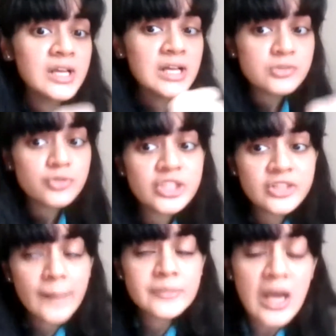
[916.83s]
So she
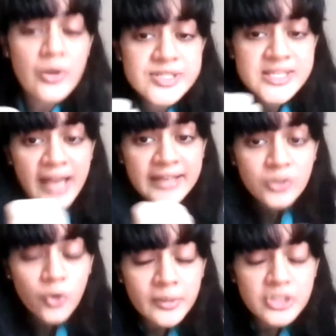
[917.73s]
crept outside
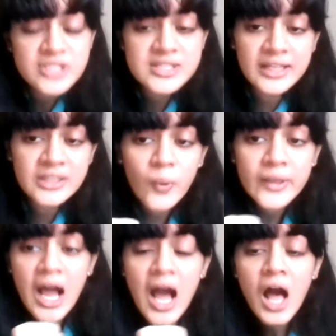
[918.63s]
the home and she started
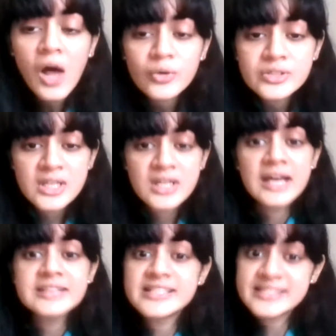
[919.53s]
going out
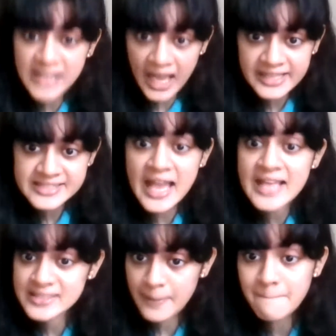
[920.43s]
disguised
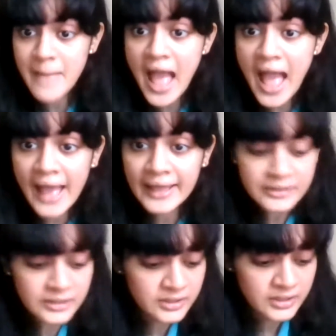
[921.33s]
as a man.
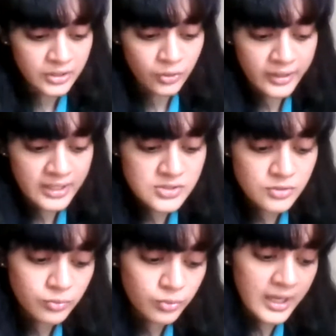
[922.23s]
Okay, so
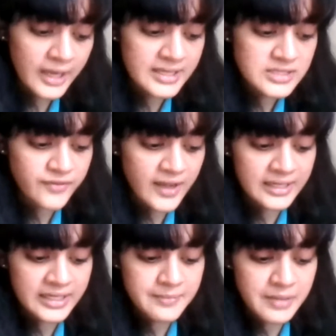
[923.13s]
Mulan has
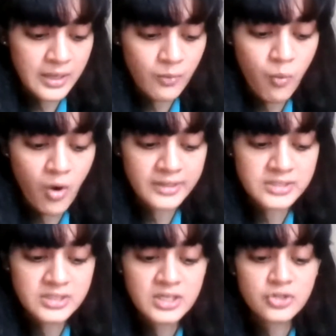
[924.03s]
finally become what?
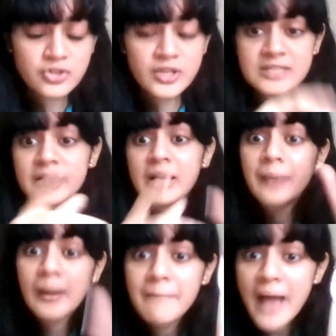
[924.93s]
She has become
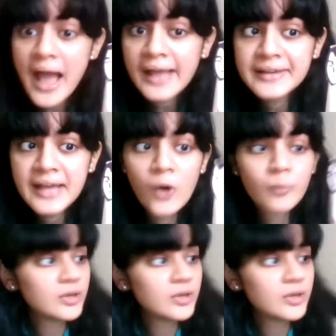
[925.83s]
a man now.